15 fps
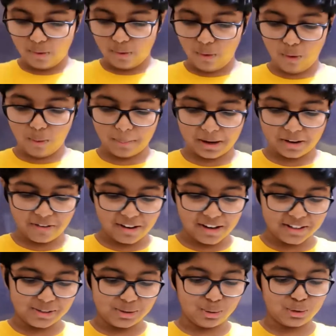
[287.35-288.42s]
Oh my god,
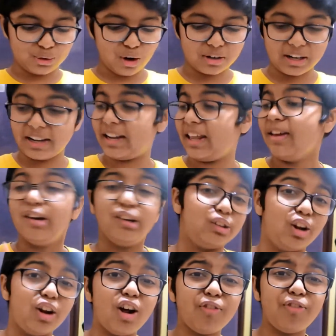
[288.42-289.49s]
it's so chocolatey.
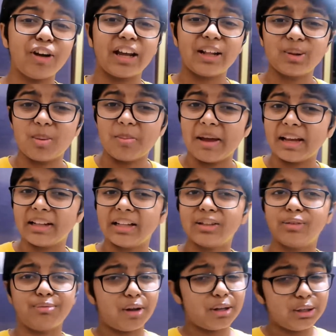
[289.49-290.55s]
Do not forget to make
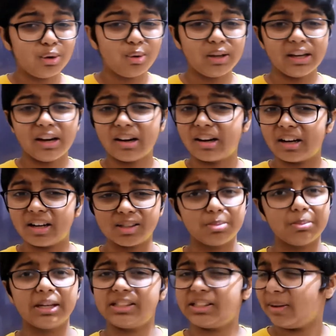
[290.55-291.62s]
this for New Year,
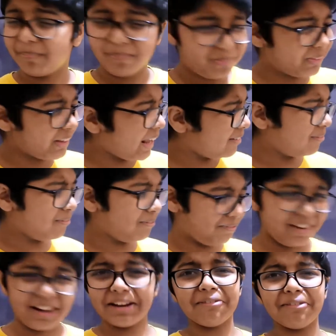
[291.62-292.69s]
Christmas and
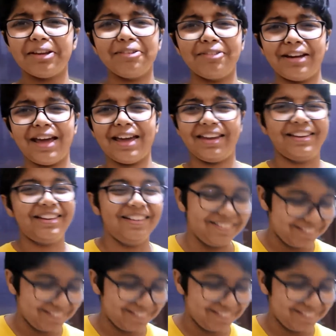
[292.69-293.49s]
whenever you like.